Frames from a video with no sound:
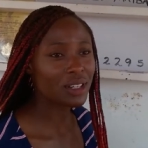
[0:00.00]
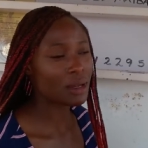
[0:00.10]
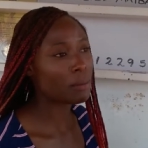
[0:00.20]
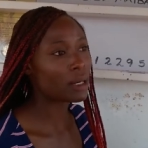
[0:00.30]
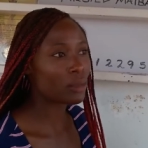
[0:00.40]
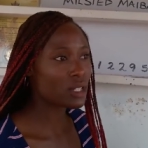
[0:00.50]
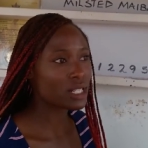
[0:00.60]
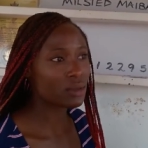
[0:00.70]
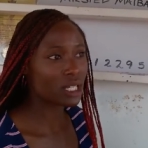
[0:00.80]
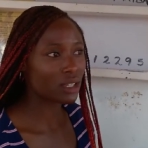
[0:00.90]
okay, but
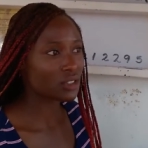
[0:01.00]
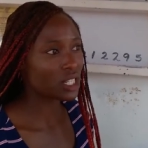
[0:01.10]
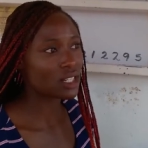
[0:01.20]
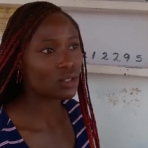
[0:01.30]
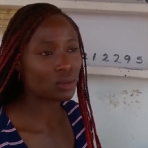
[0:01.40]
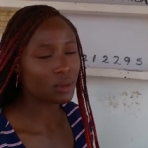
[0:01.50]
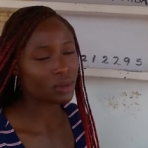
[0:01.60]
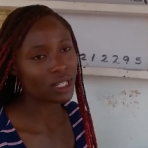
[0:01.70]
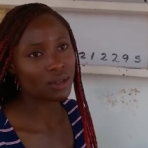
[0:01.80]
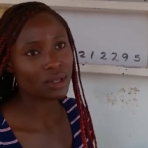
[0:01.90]
mostly we give change to
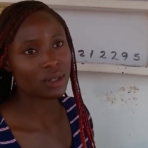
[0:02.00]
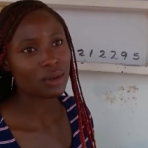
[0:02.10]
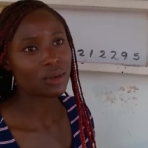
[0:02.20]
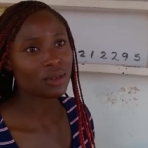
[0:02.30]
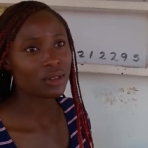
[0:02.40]
people that we know